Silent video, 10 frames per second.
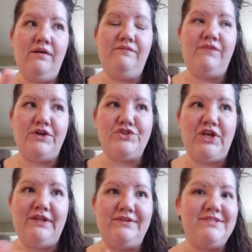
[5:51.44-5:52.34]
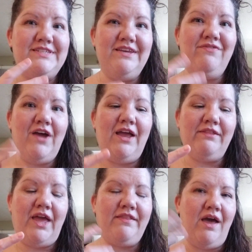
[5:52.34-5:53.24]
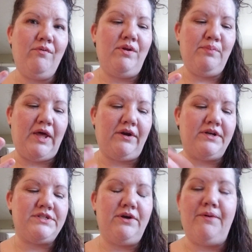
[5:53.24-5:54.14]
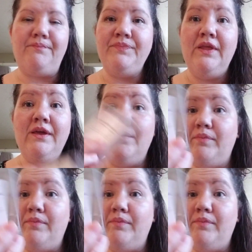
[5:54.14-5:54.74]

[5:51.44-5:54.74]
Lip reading: version to see if I like that one better. So, but